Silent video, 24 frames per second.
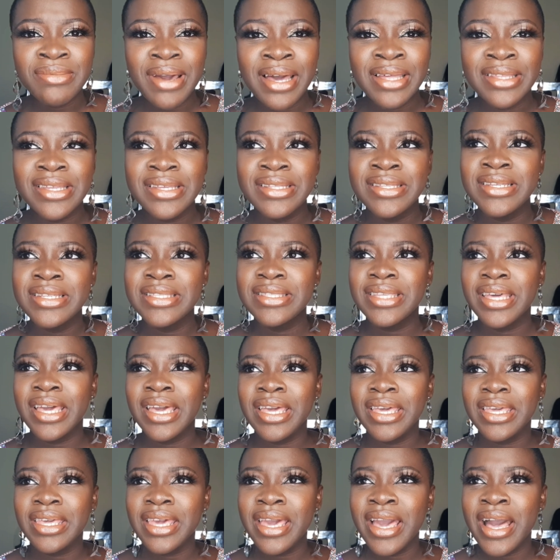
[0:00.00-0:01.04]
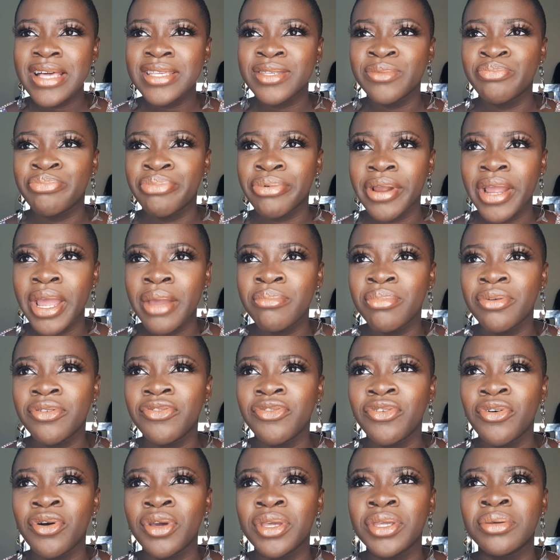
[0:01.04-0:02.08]
and they need 10k as bribe
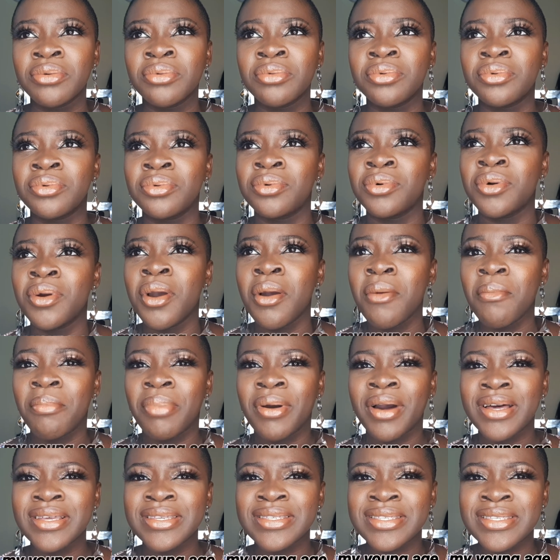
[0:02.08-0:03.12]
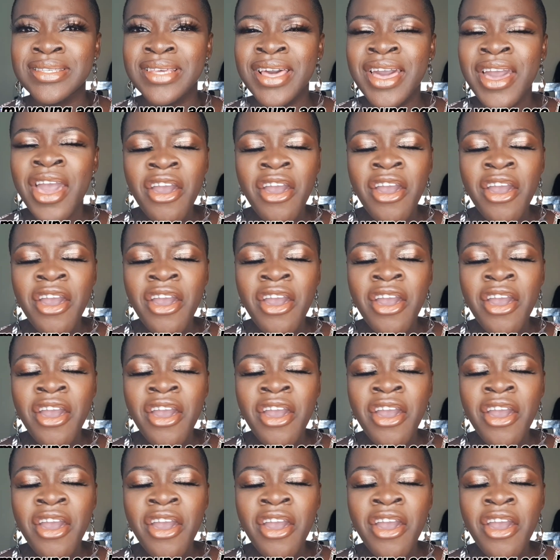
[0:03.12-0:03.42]
before he will pass.